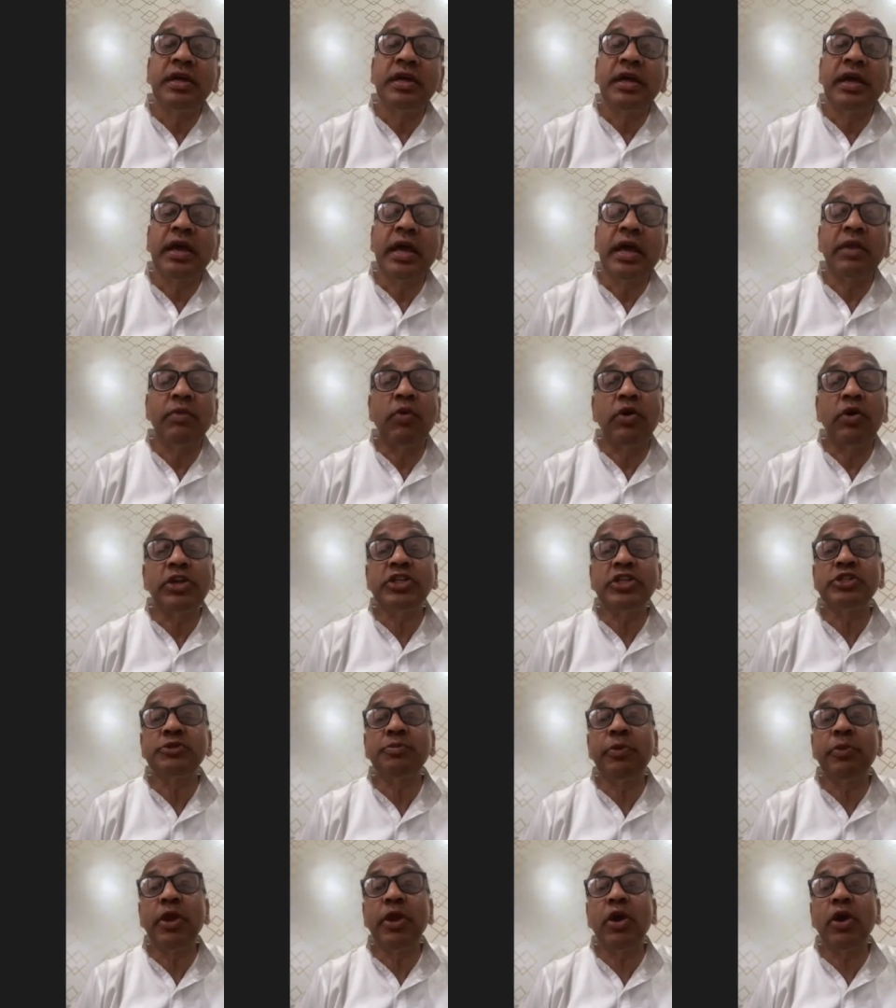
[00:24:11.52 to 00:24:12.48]
And what is
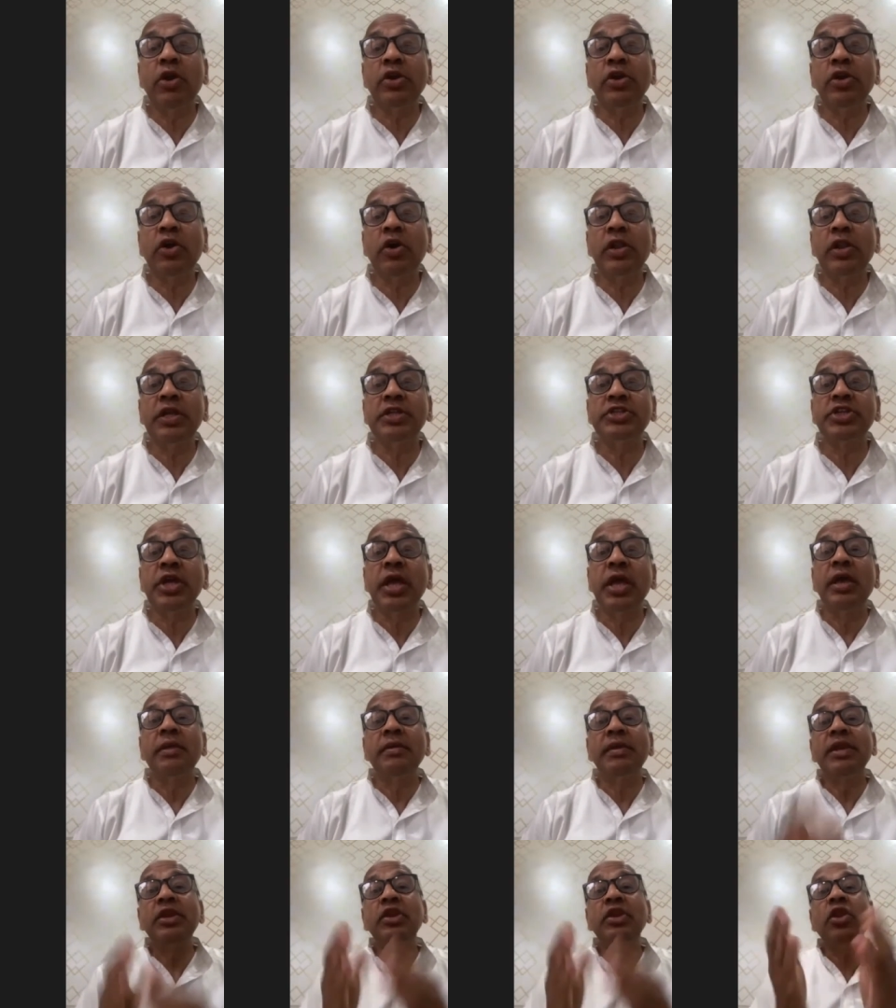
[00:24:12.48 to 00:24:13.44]
beyond knowledge?
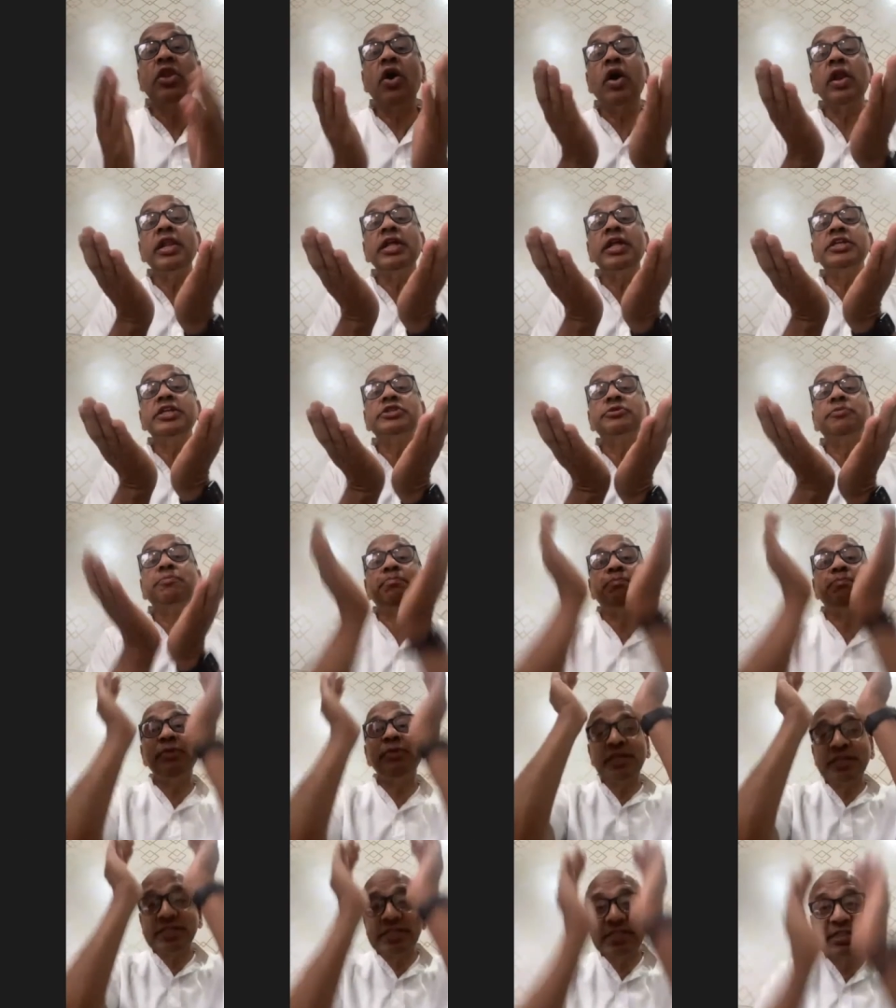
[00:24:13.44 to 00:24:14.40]
Knowledge
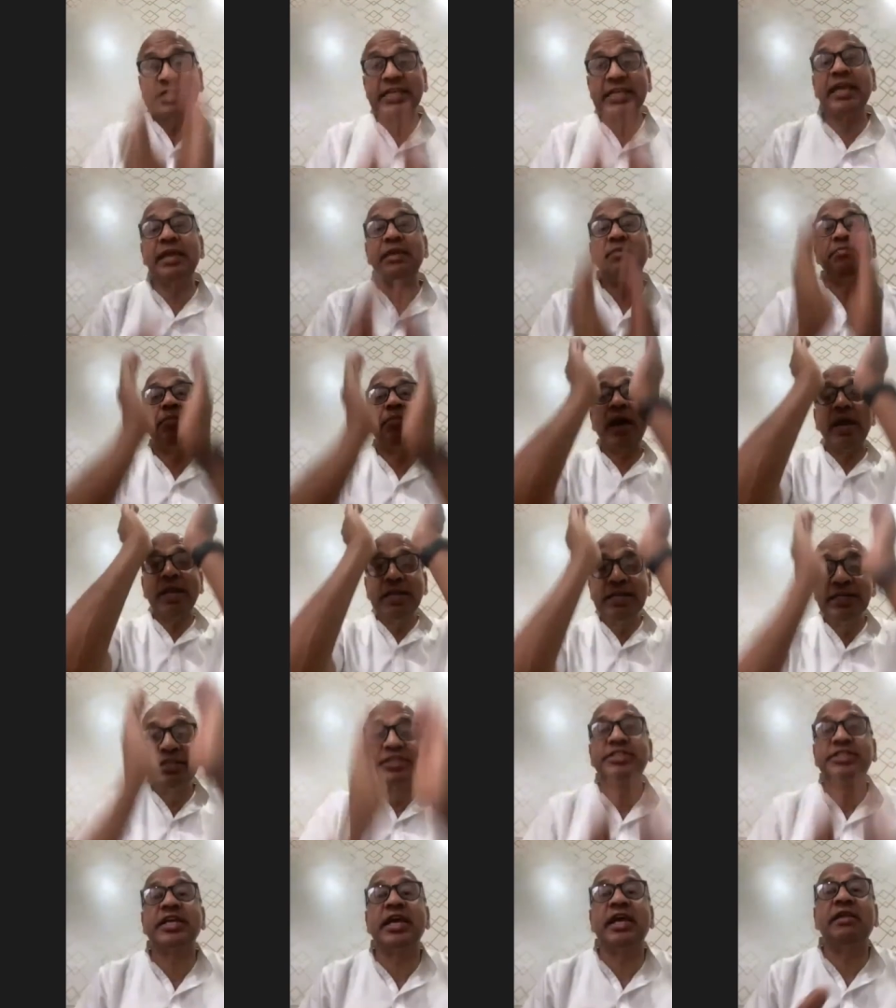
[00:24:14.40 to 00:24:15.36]
per se, by
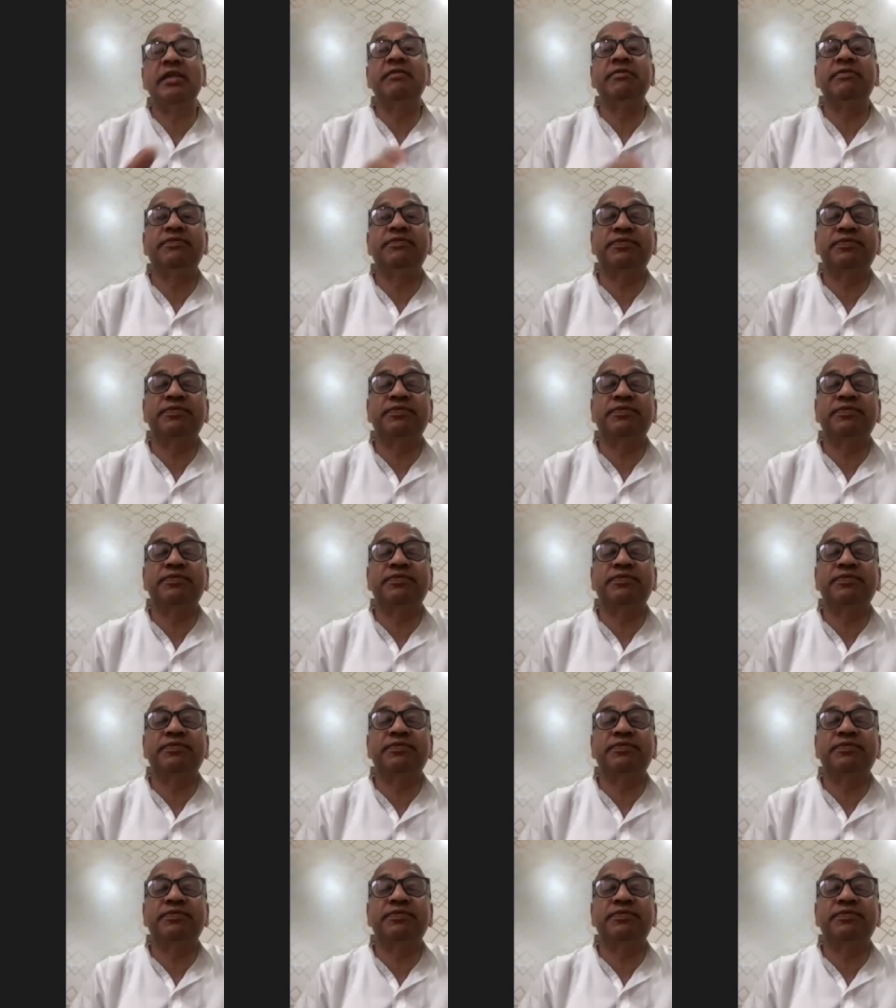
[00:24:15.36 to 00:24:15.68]
itself.